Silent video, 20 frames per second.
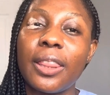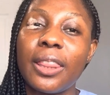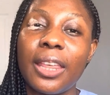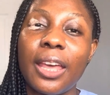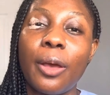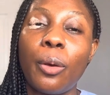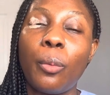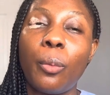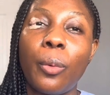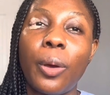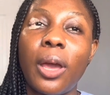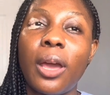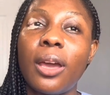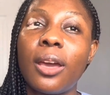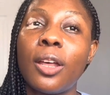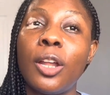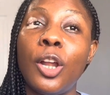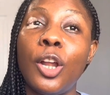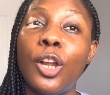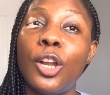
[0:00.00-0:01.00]
there were
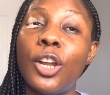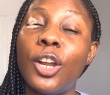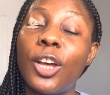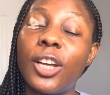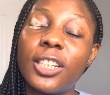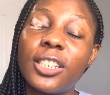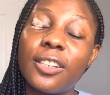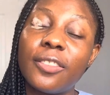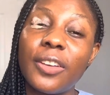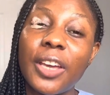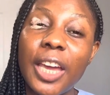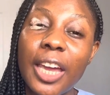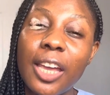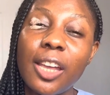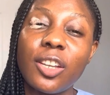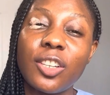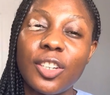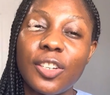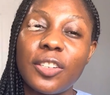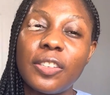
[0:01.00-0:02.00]
a lot of
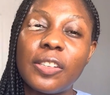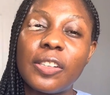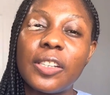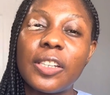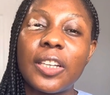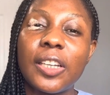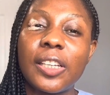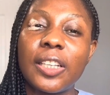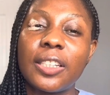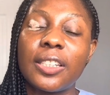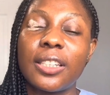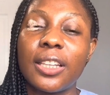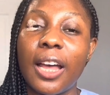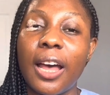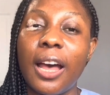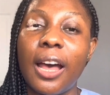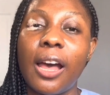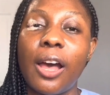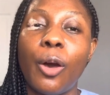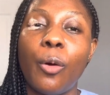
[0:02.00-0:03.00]
agencies
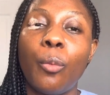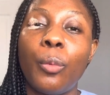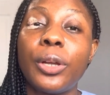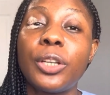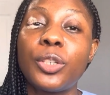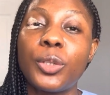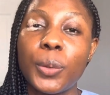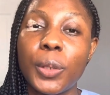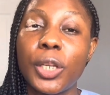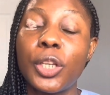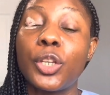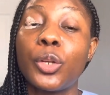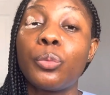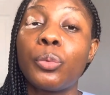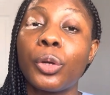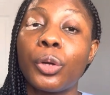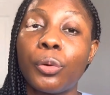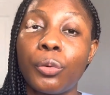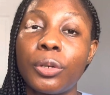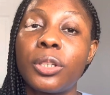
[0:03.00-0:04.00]
that were doing the
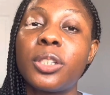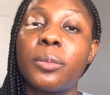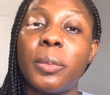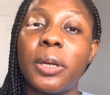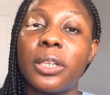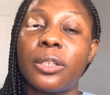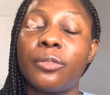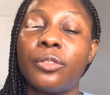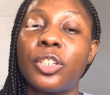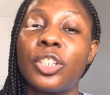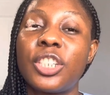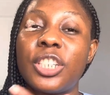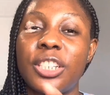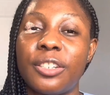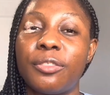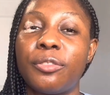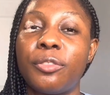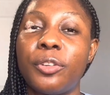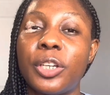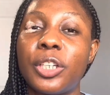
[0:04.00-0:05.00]
recruitment for
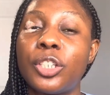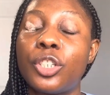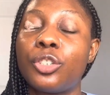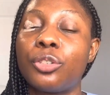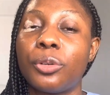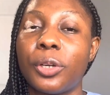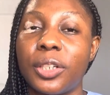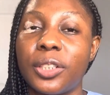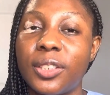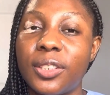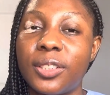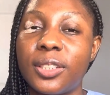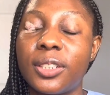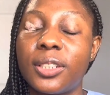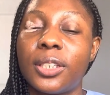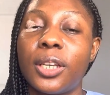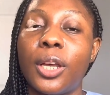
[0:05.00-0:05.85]
different trusts,